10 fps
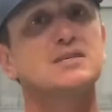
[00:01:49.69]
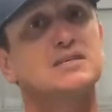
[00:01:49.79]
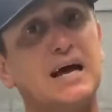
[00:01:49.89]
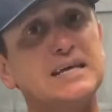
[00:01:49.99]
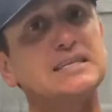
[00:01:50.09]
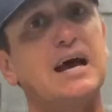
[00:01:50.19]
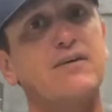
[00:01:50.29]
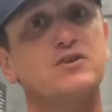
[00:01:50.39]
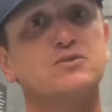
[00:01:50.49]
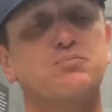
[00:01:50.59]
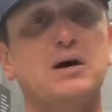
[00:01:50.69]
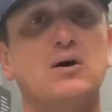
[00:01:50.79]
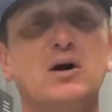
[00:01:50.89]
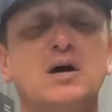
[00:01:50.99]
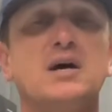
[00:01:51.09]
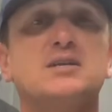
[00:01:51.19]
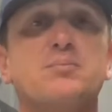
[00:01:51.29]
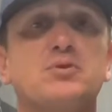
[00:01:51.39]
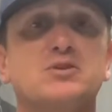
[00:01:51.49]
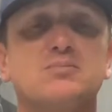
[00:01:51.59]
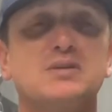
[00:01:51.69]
it's nice to have this belt to put some